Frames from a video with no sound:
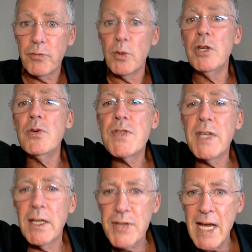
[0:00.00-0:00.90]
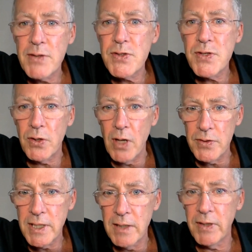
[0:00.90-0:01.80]
When you see a dancer on
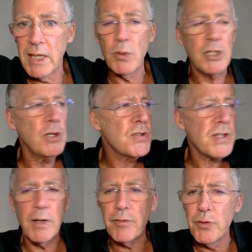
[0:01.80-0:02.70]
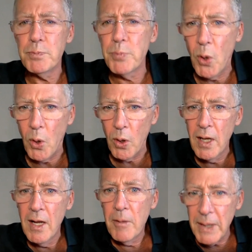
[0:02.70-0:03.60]
TV, when you see a football
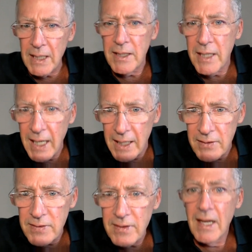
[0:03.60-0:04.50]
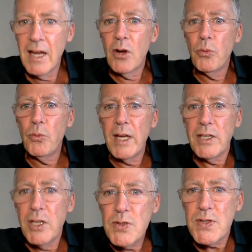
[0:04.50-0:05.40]
being kicked, when
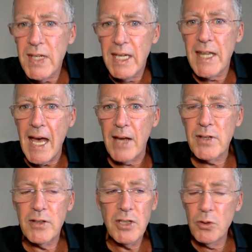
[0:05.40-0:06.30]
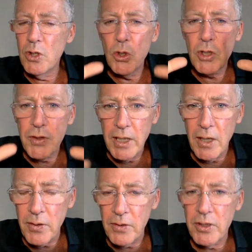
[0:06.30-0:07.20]
you see that, you look at
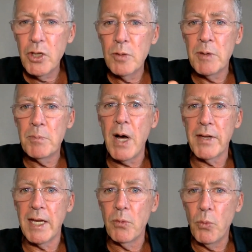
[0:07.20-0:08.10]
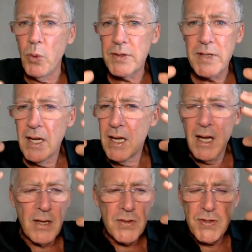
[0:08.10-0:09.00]
the human body with
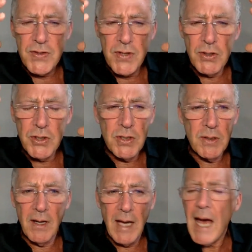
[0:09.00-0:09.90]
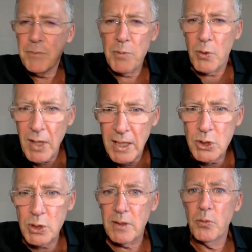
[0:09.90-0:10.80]
such
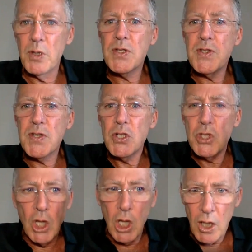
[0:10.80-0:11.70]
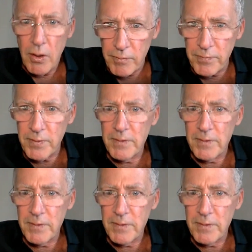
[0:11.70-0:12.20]
admiration, with such love,